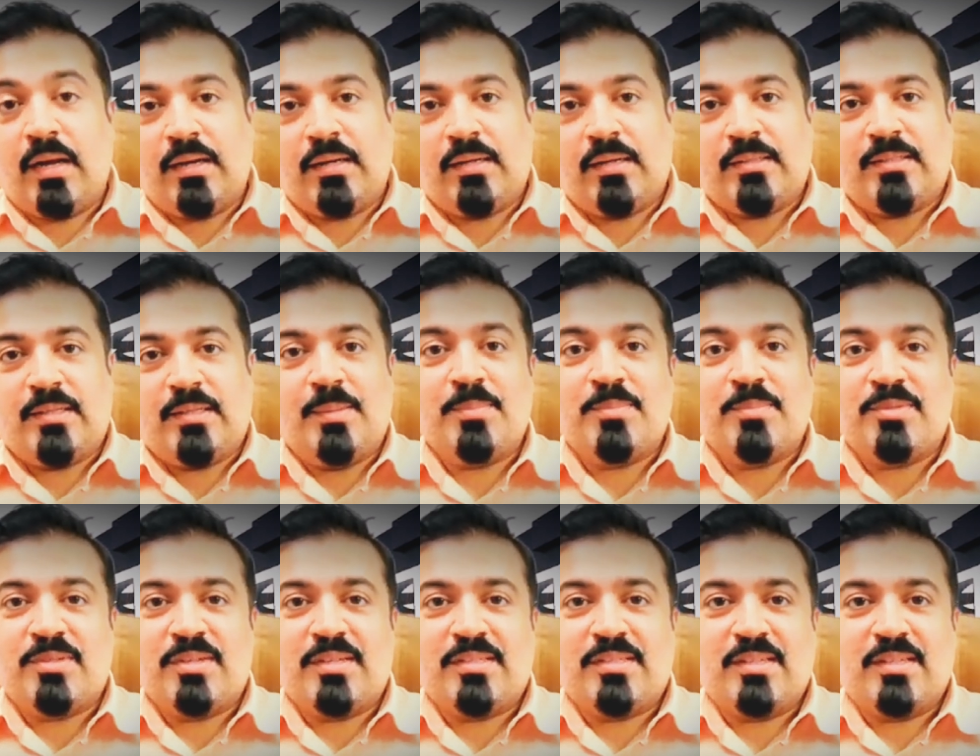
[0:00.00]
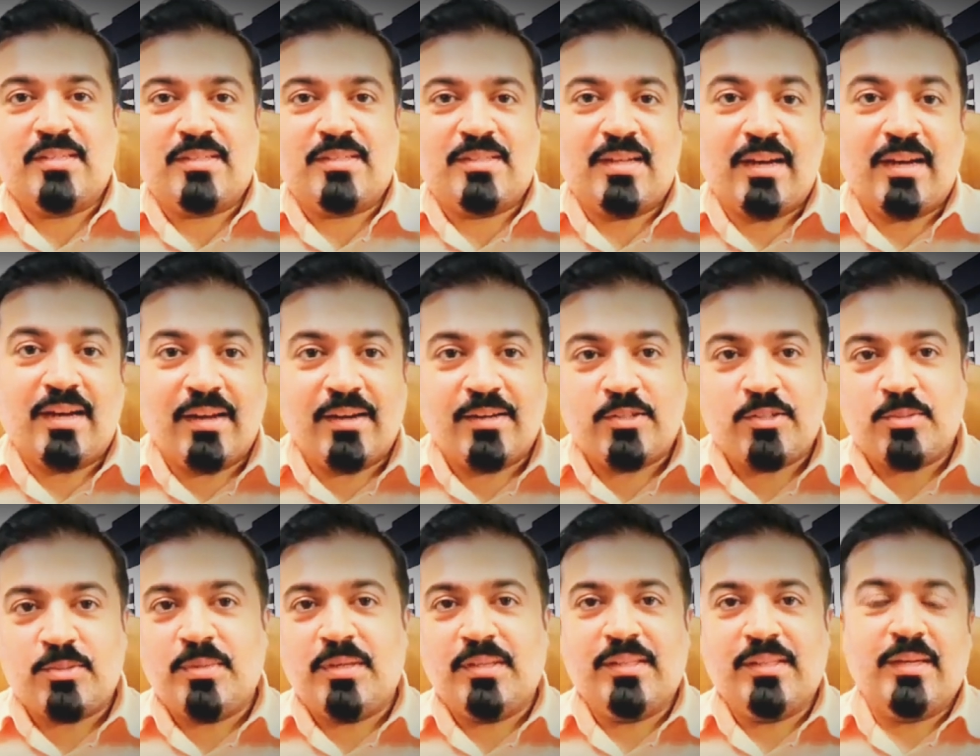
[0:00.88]
luck. Some says it's the
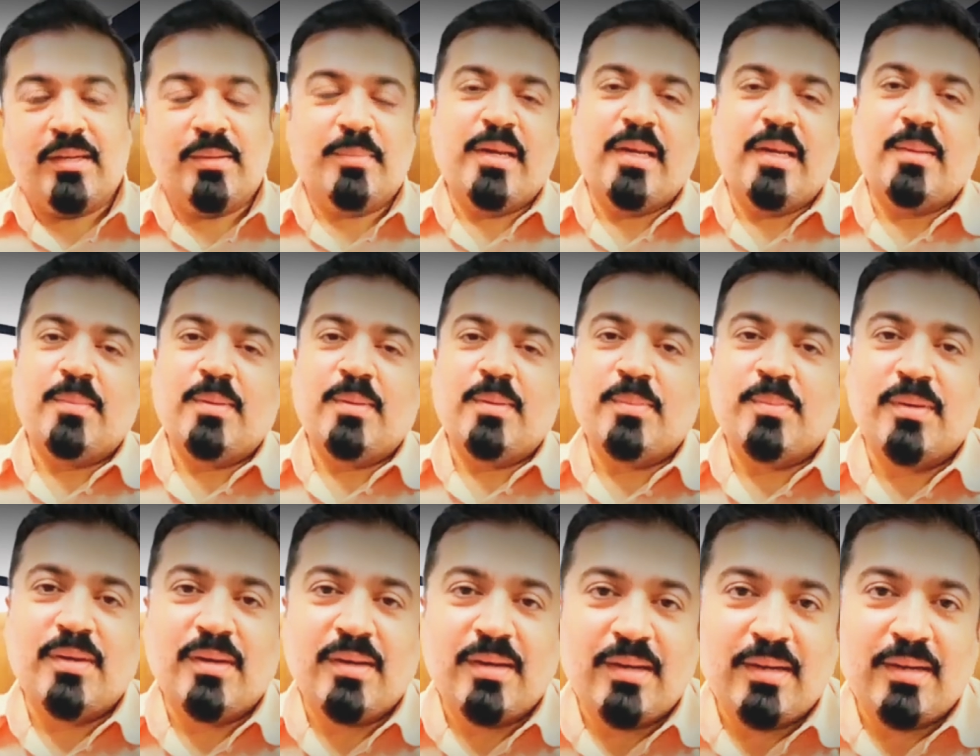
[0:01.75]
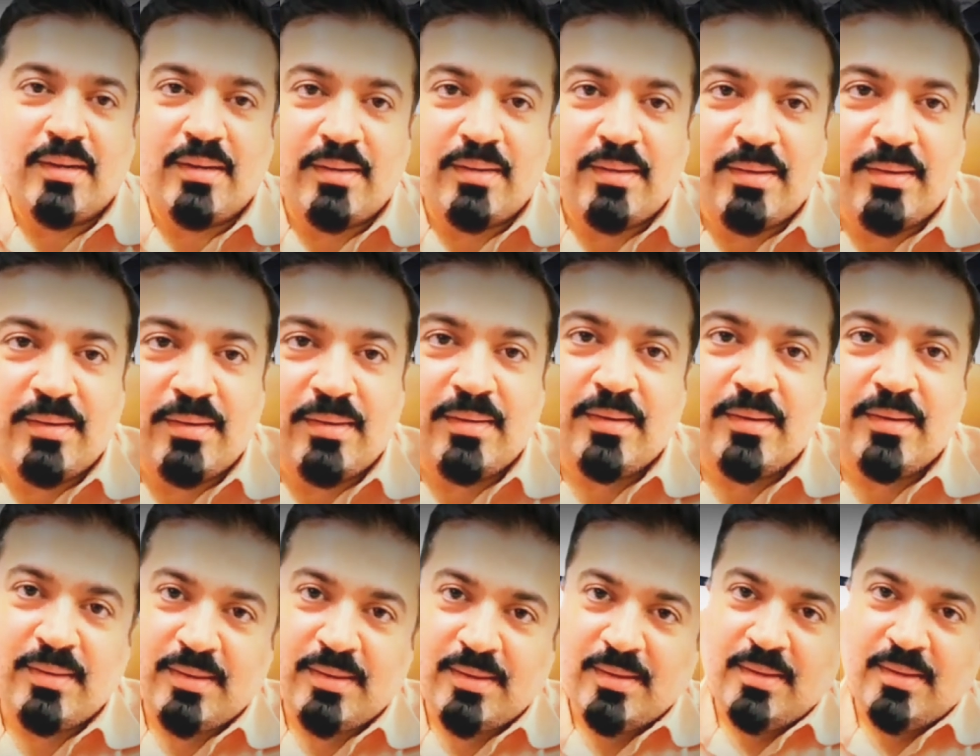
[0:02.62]
charisma that many people can
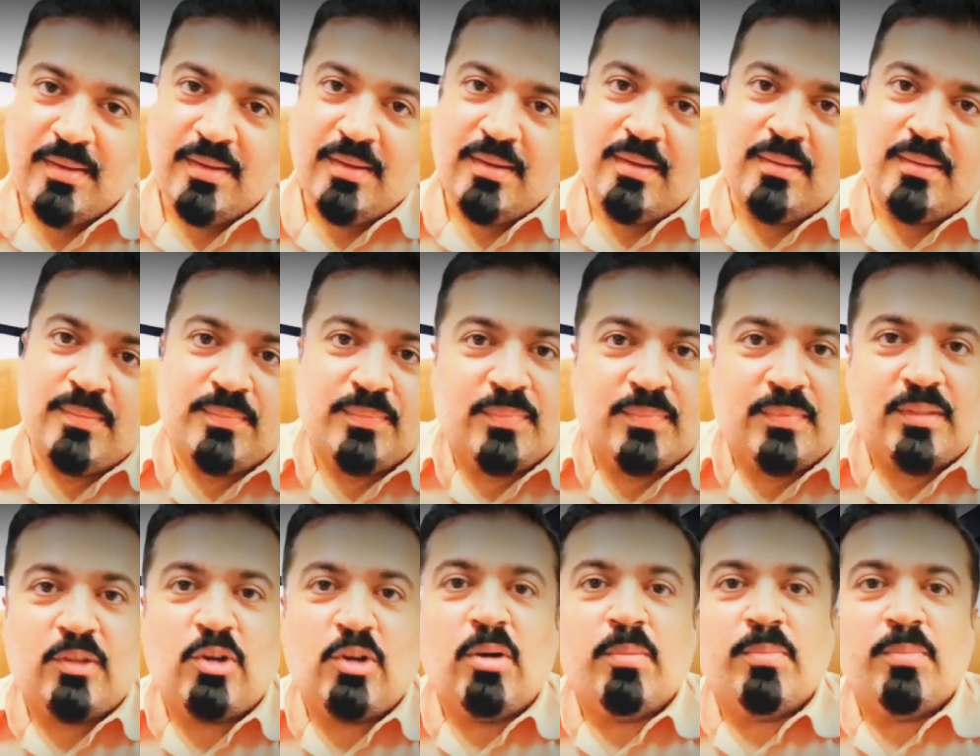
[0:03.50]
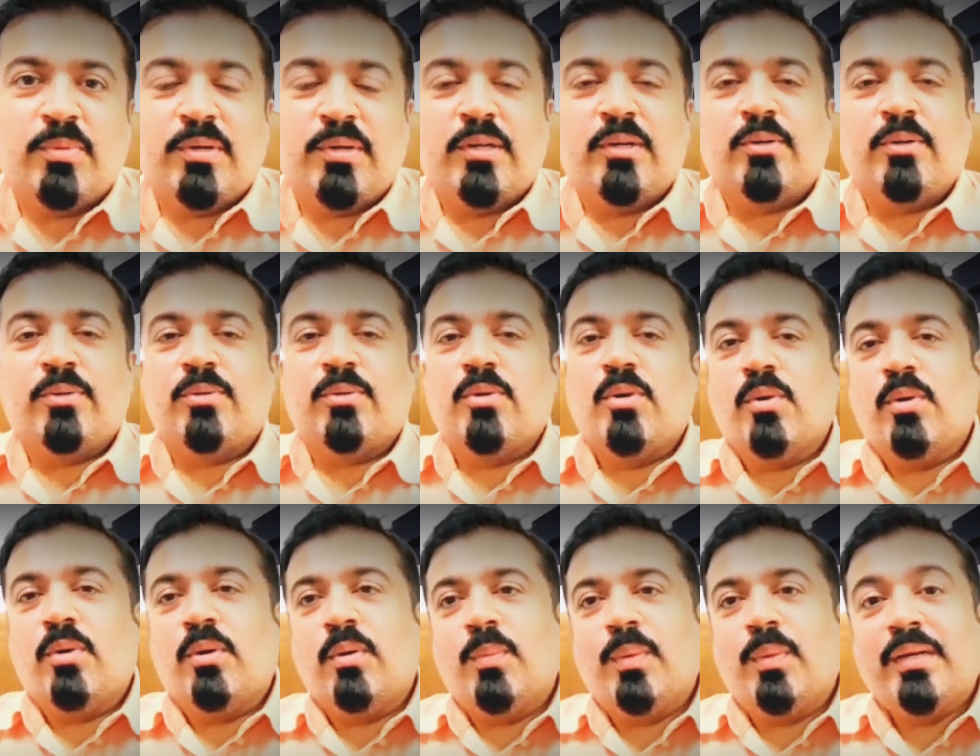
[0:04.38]
turn copper into
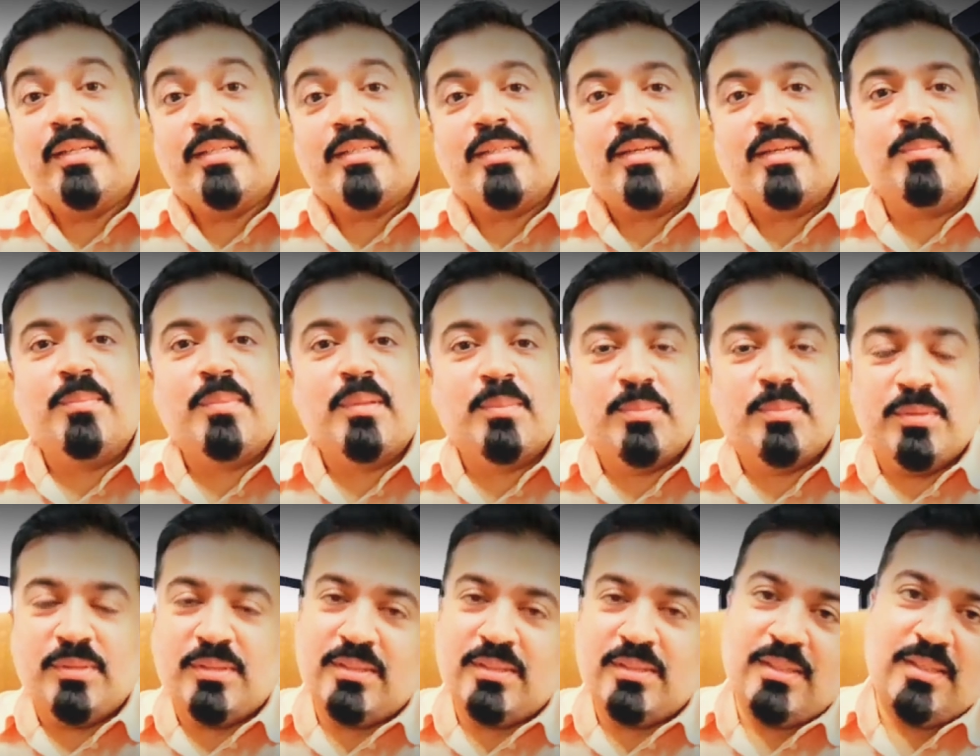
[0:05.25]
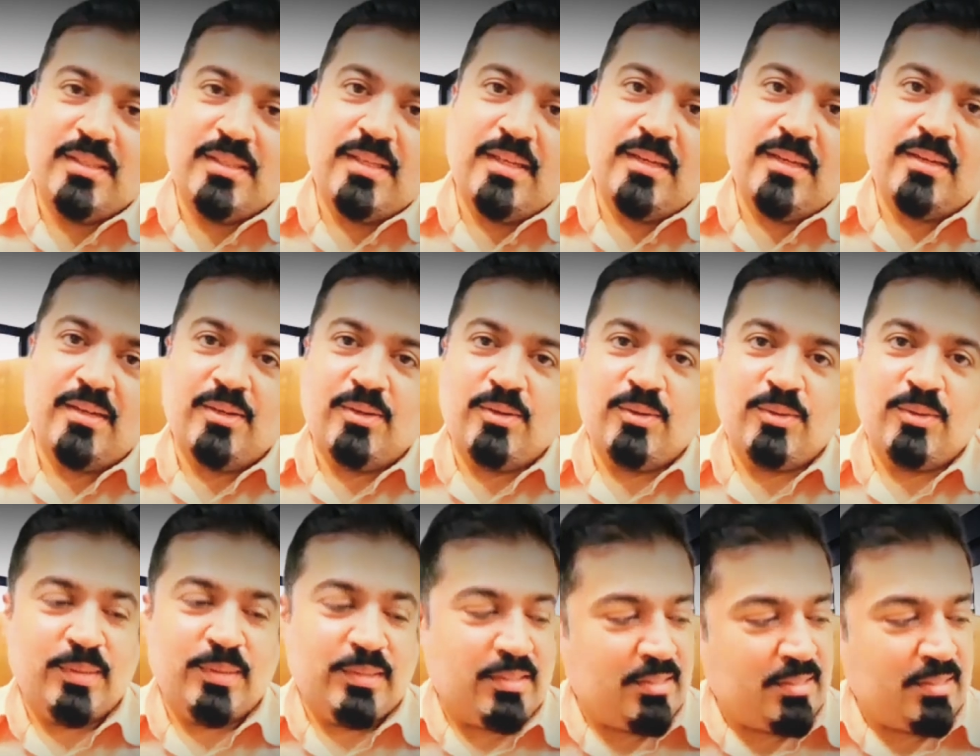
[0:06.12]
gold. While some people say that you
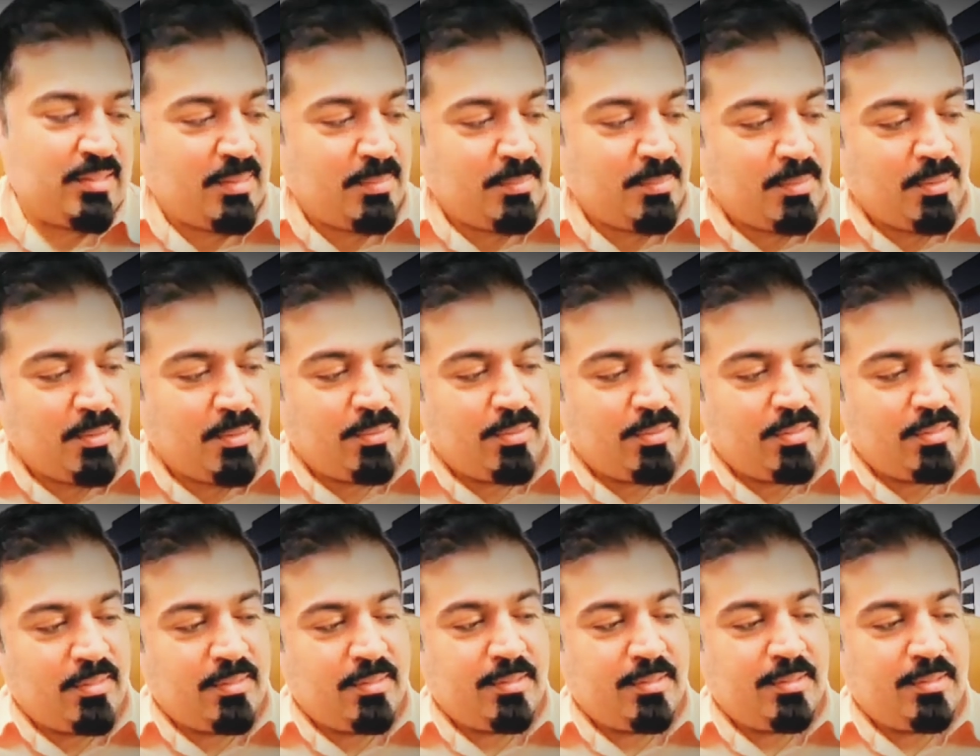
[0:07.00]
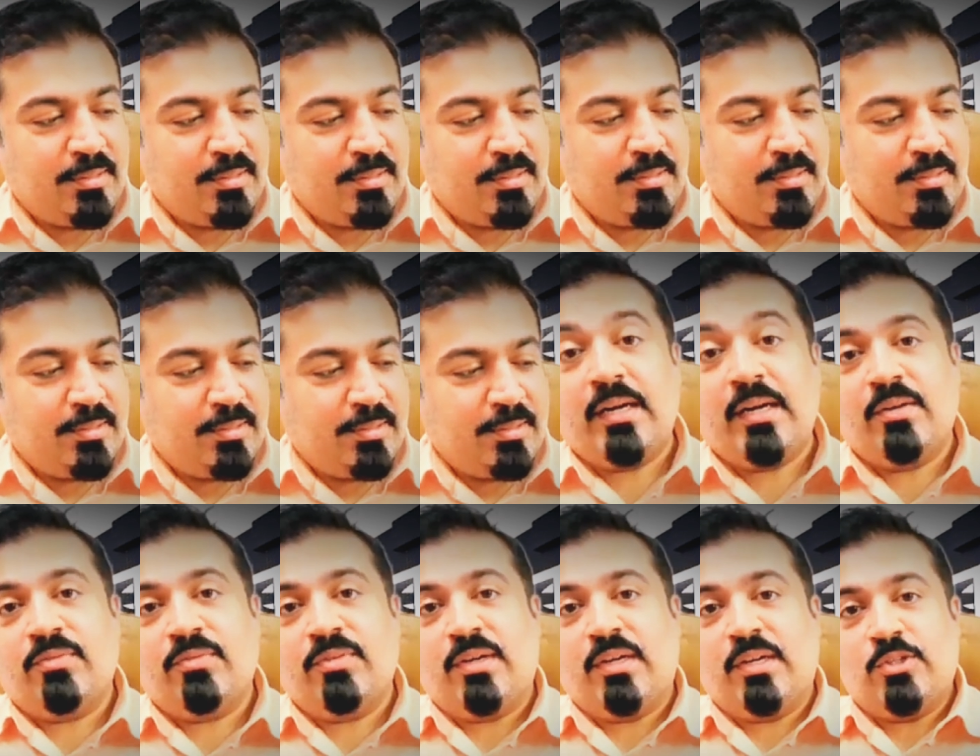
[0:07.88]
know it's about uh,
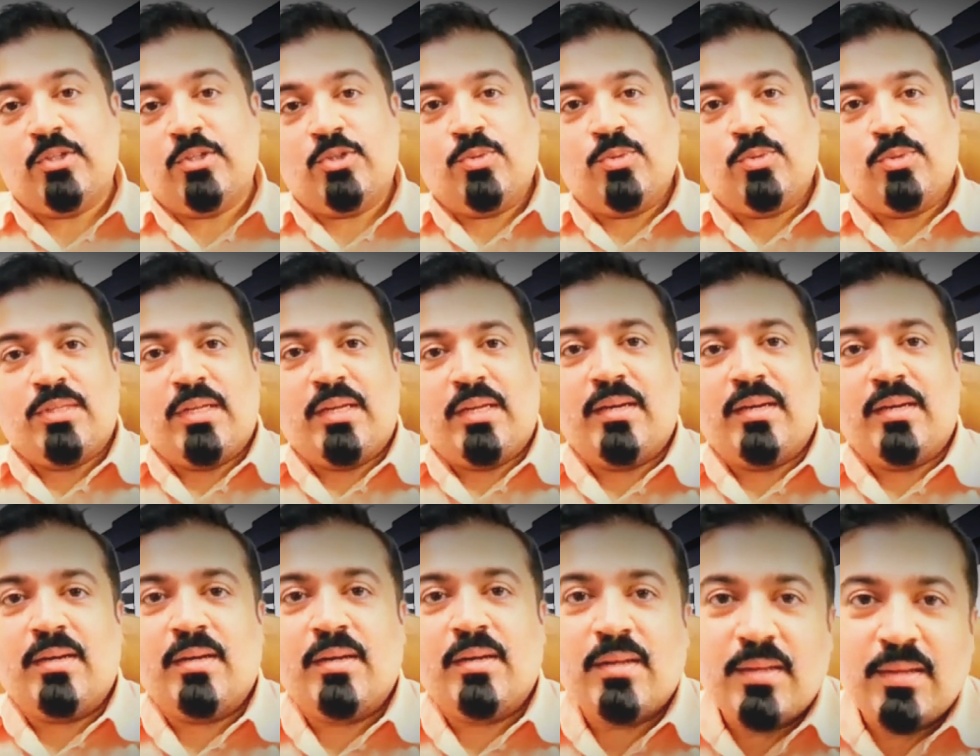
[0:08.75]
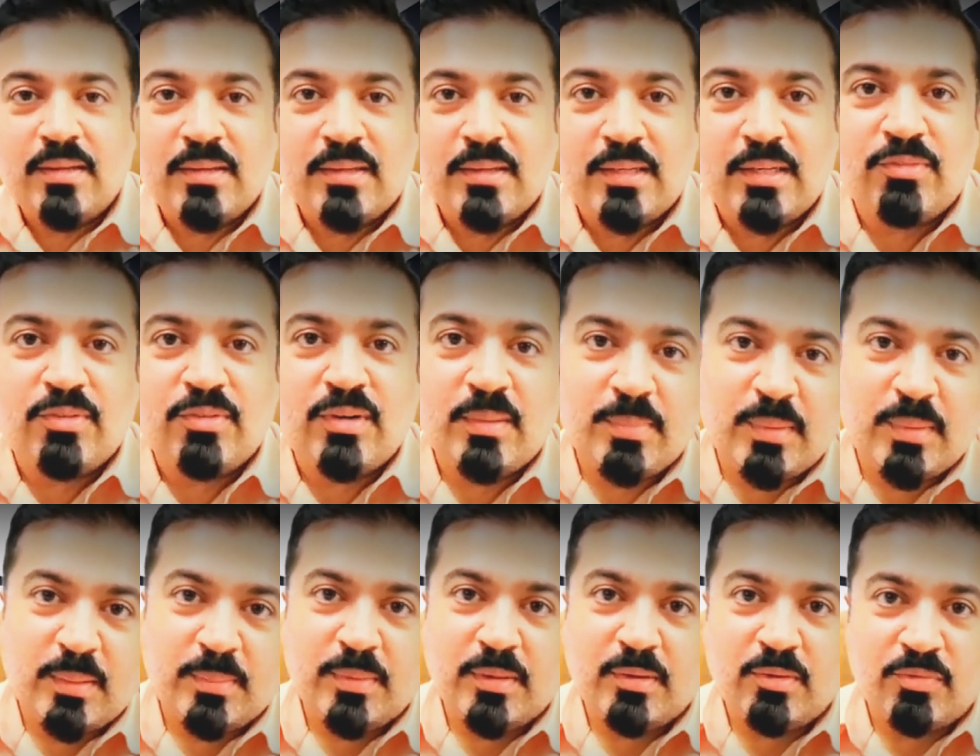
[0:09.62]
scientific issues that
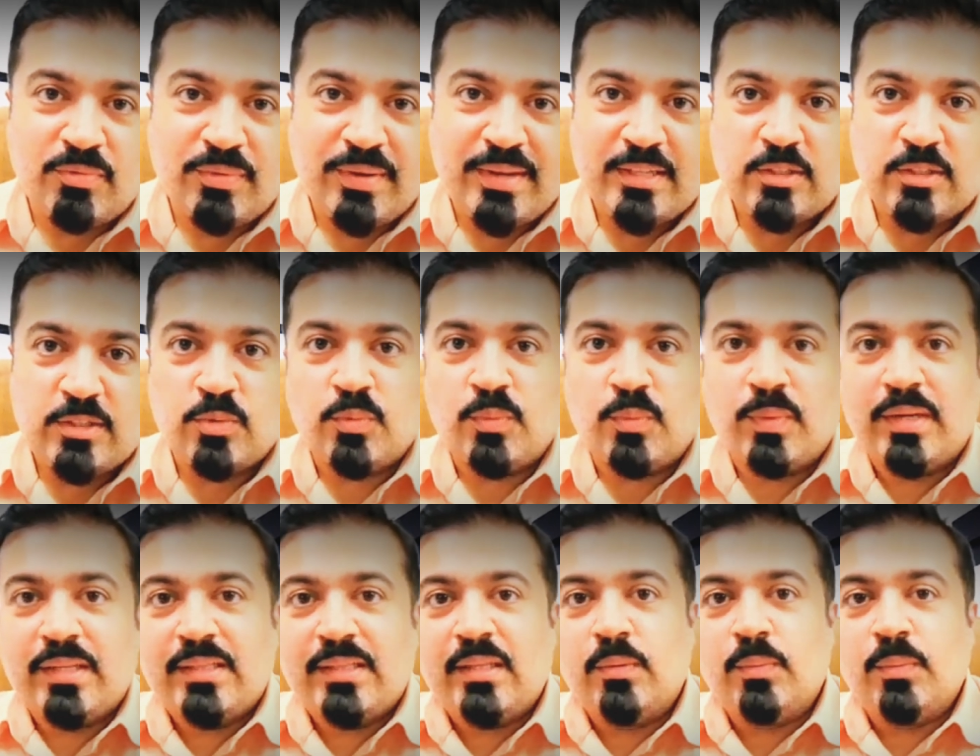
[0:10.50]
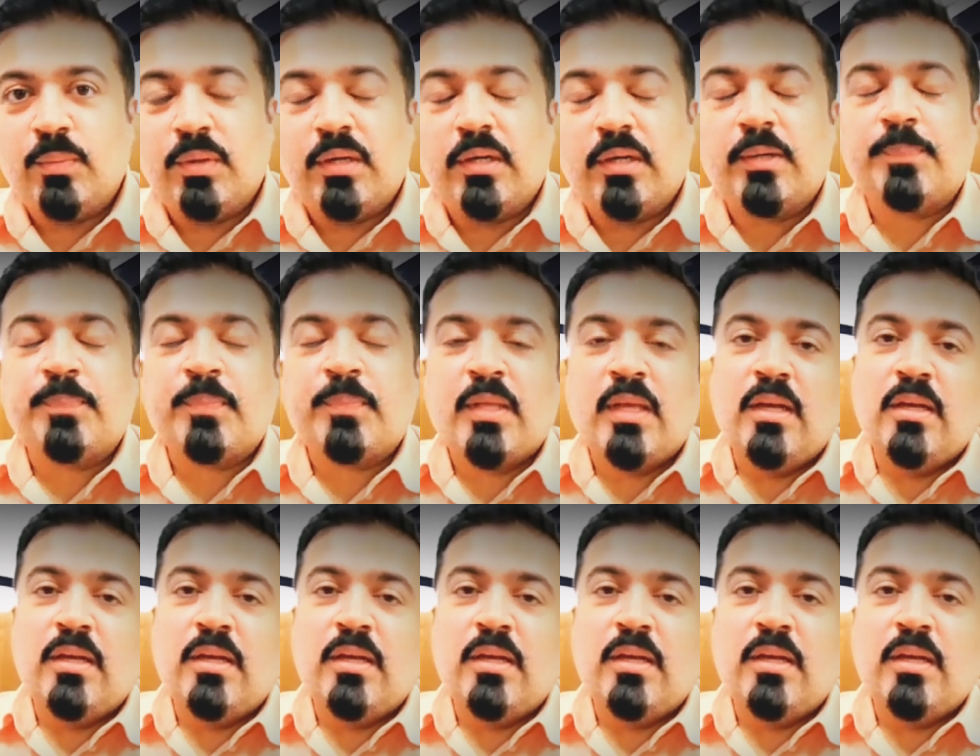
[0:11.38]
different people face while they work.